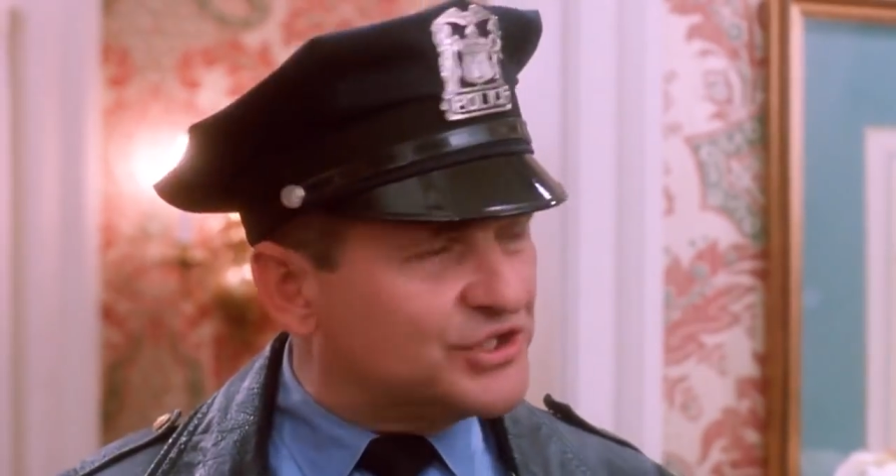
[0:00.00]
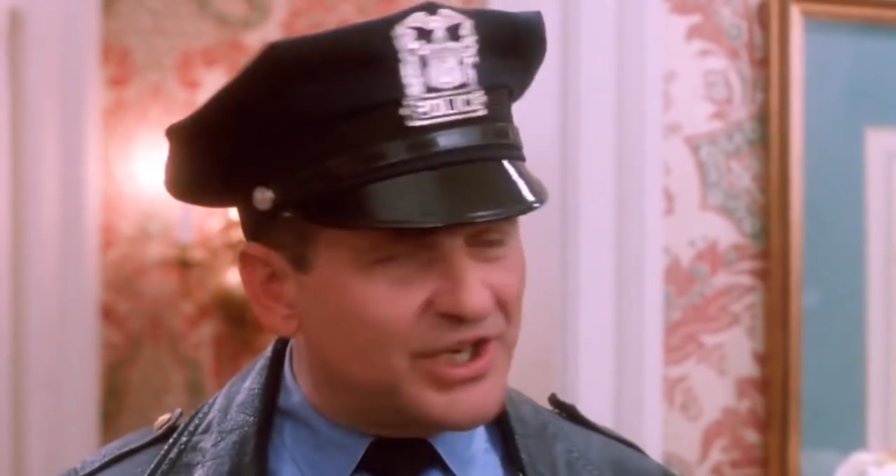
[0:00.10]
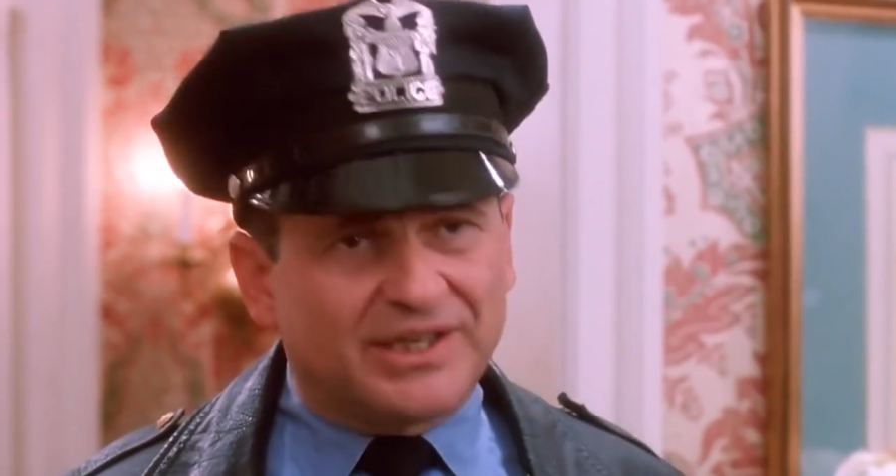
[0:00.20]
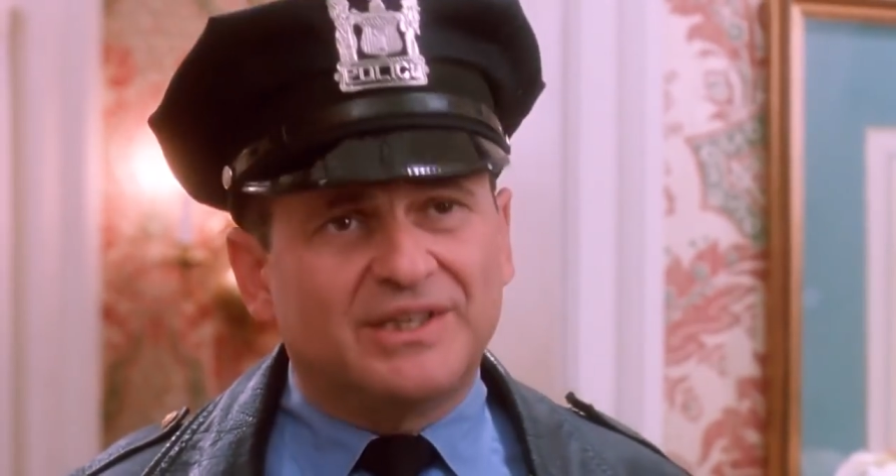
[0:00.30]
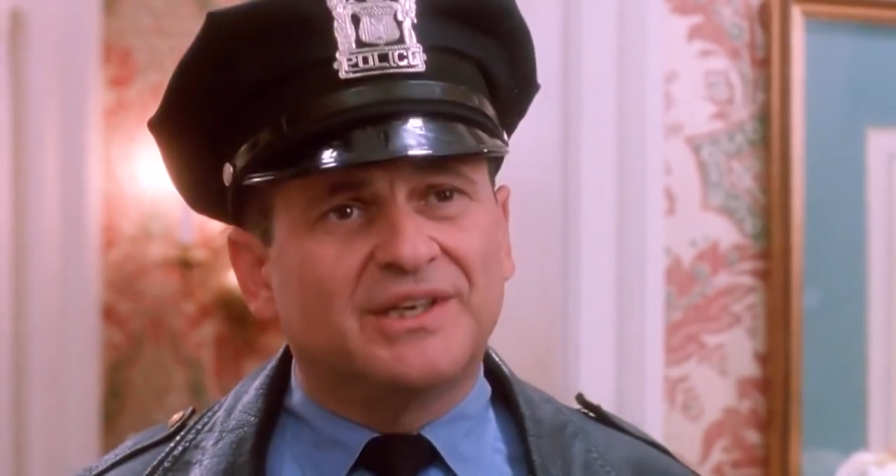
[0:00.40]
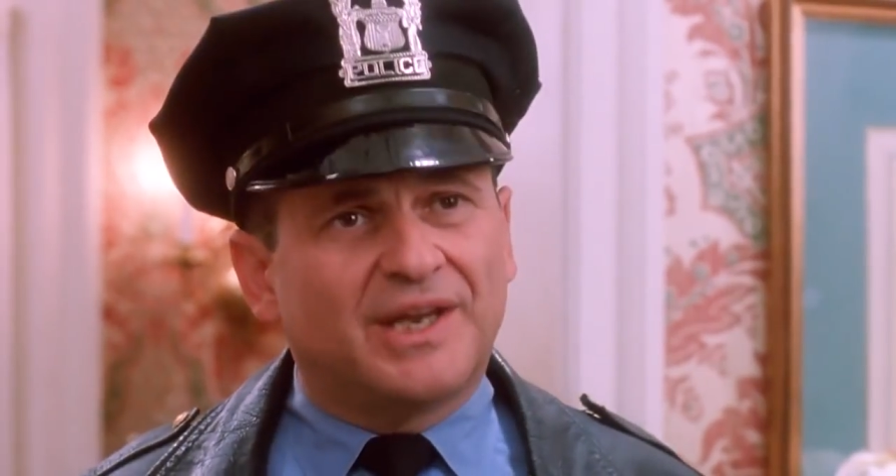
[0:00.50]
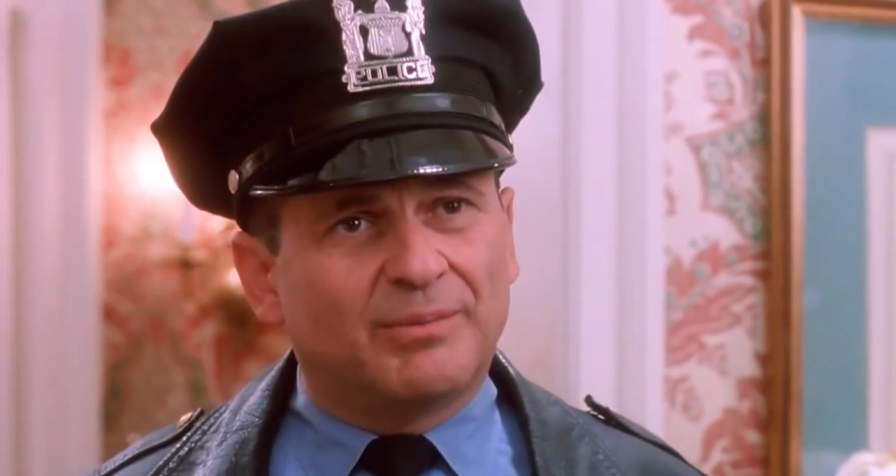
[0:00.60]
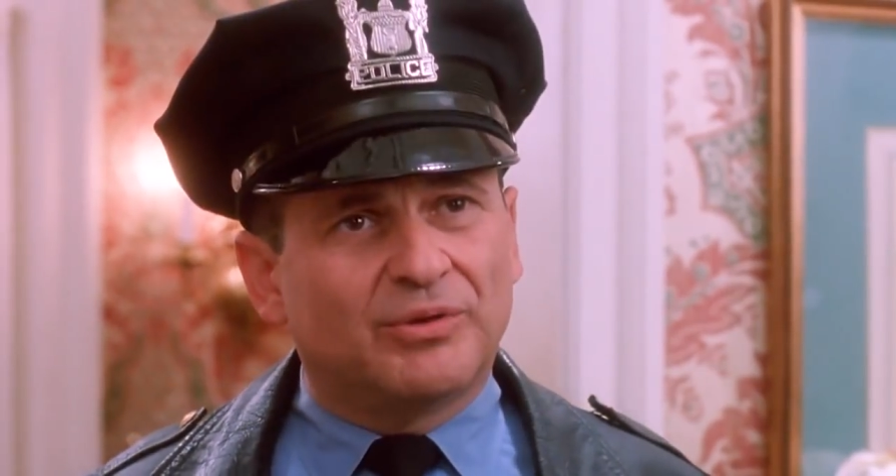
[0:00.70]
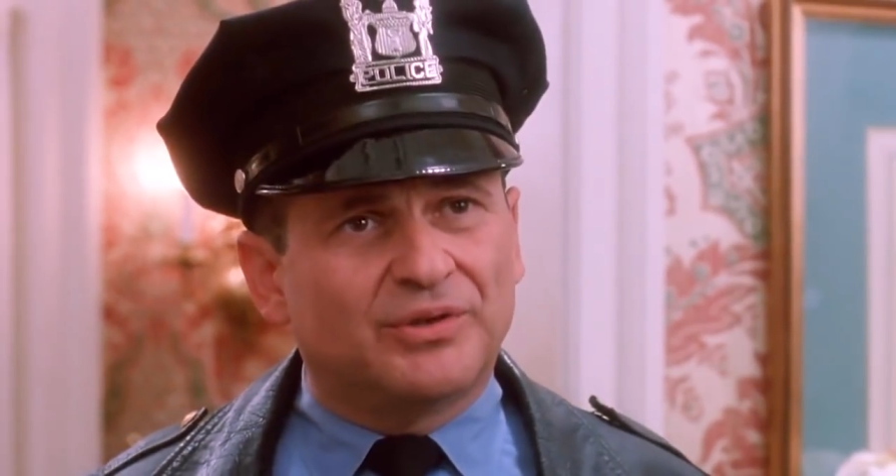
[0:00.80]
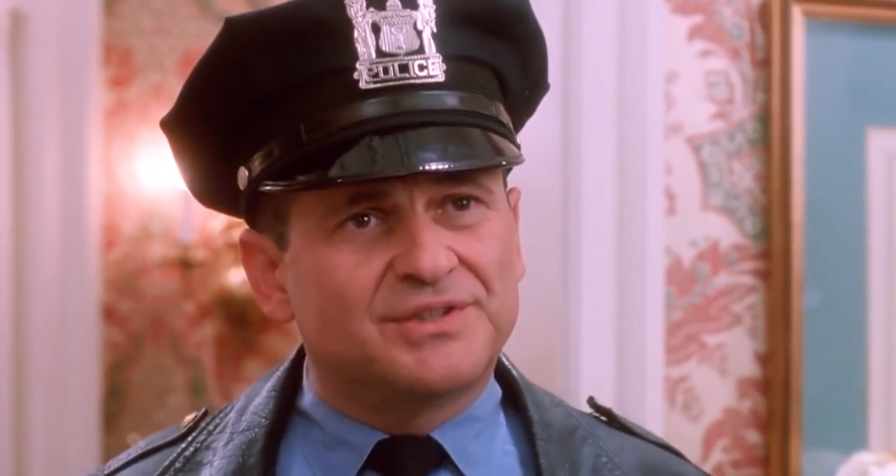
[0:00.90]
stuff like
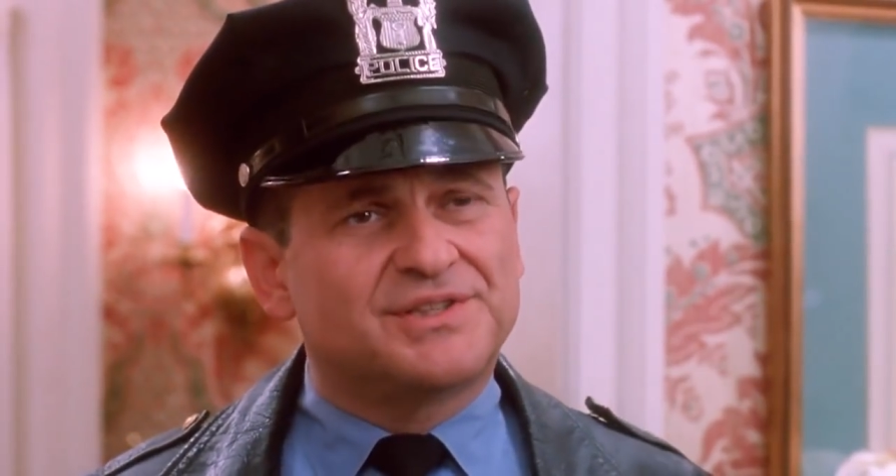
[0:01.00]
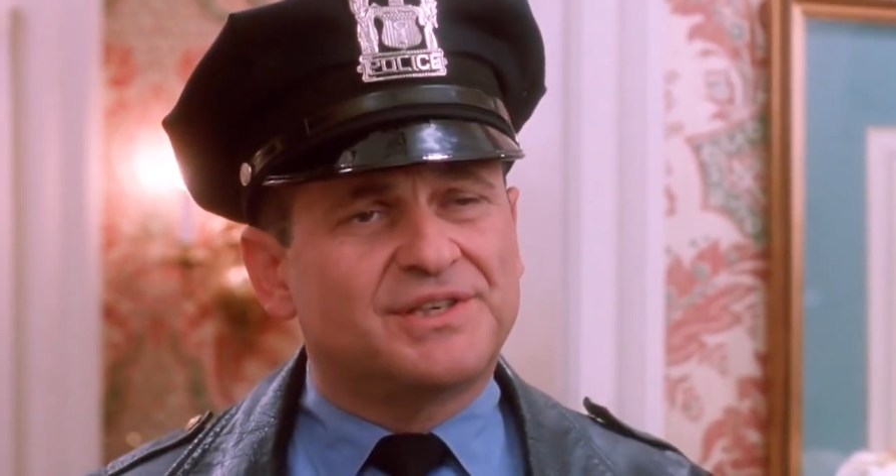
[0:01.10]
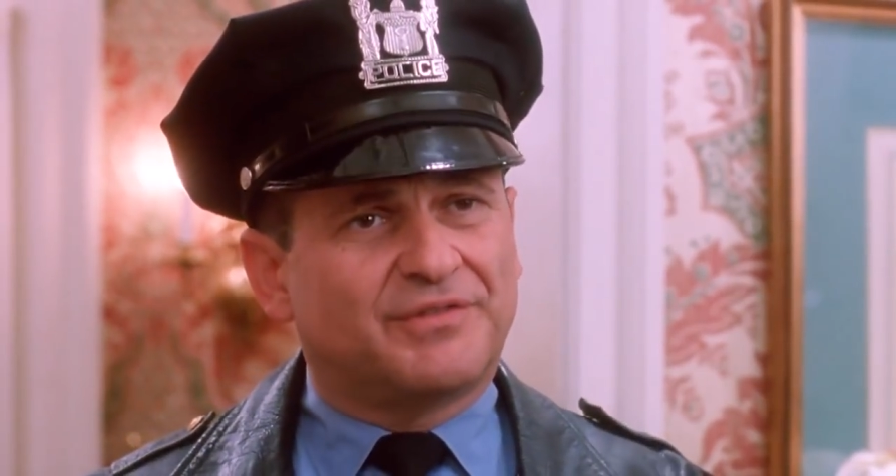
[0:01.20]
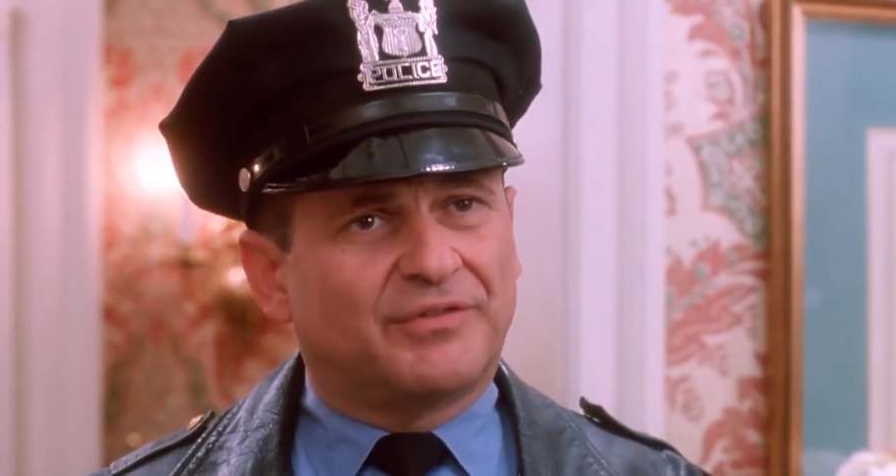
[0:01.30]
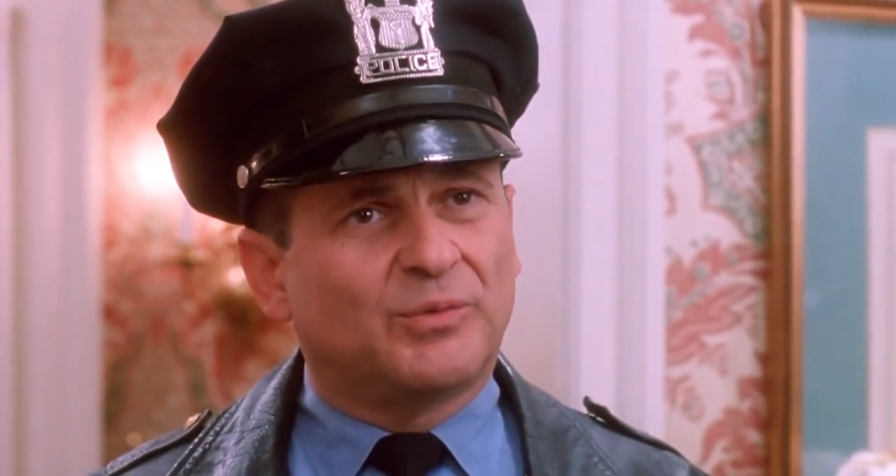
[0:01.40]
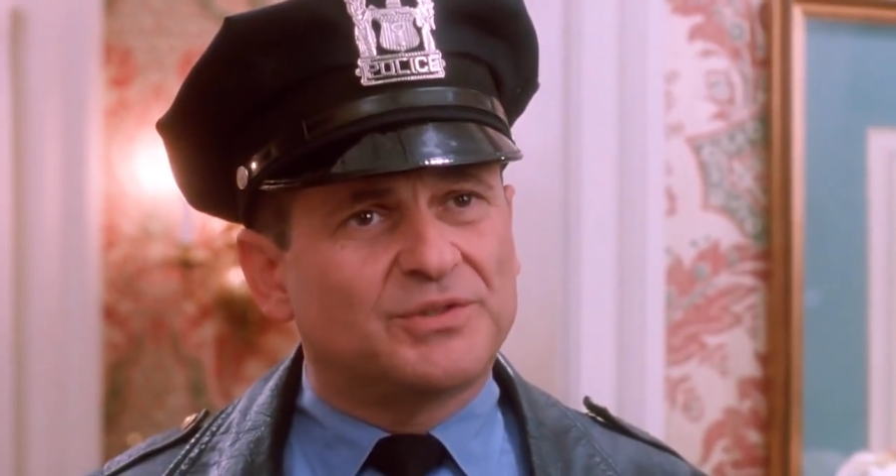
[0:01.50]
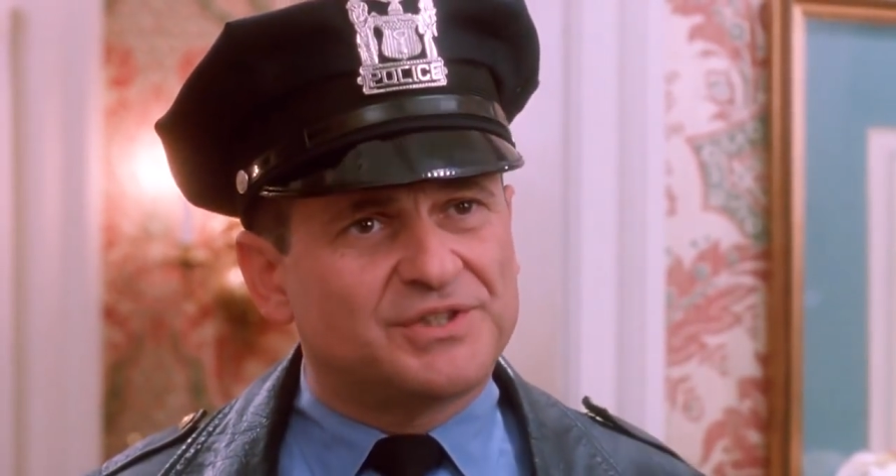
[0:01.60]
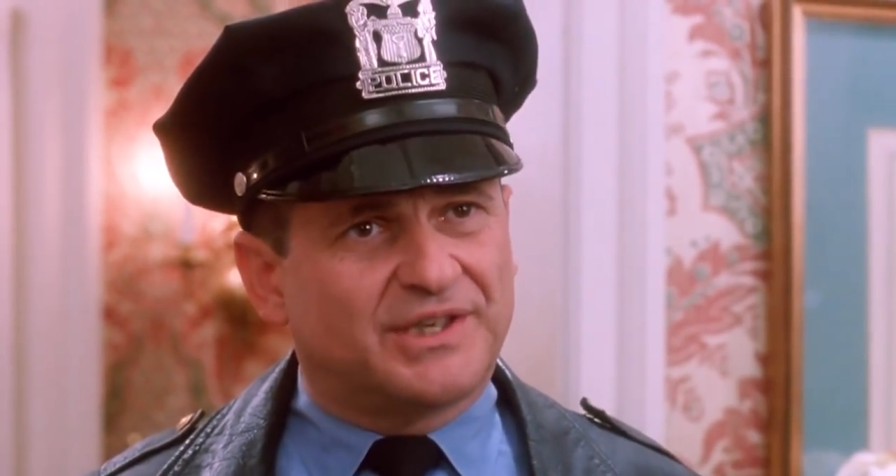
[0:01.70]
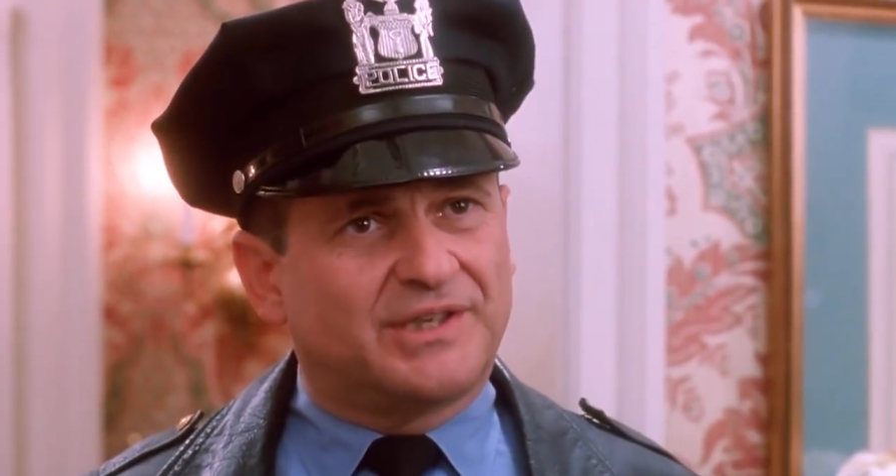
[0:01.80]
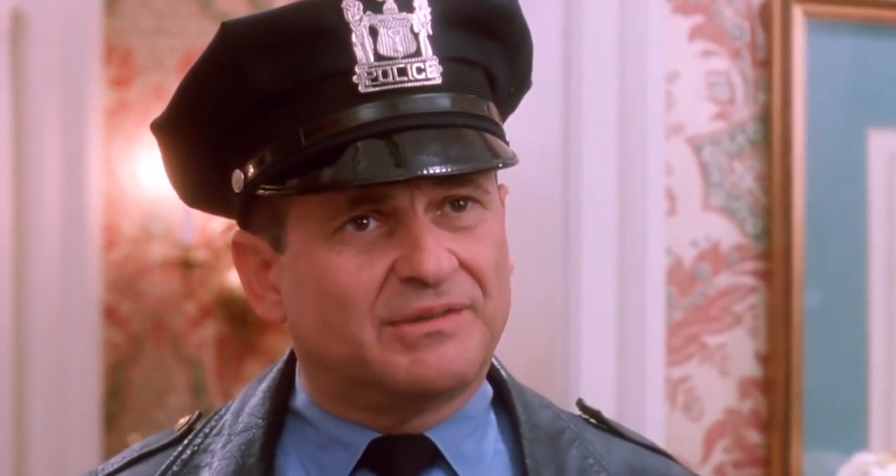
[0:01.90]
that doesn't work
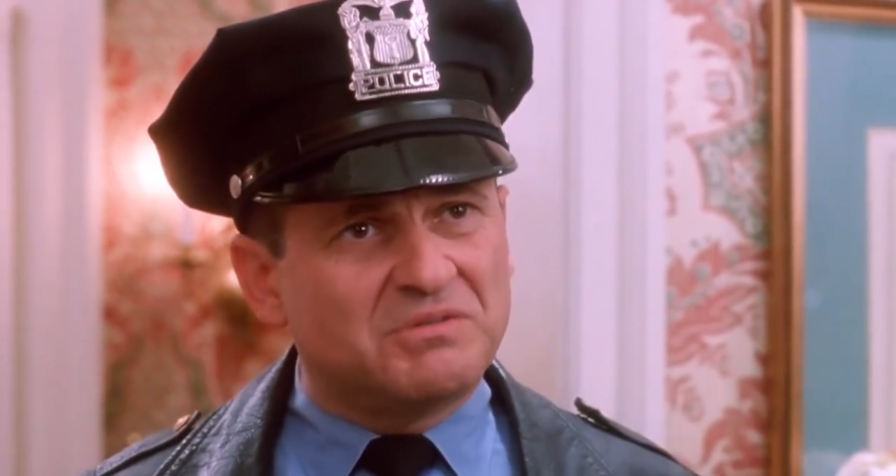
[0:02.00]
anymore.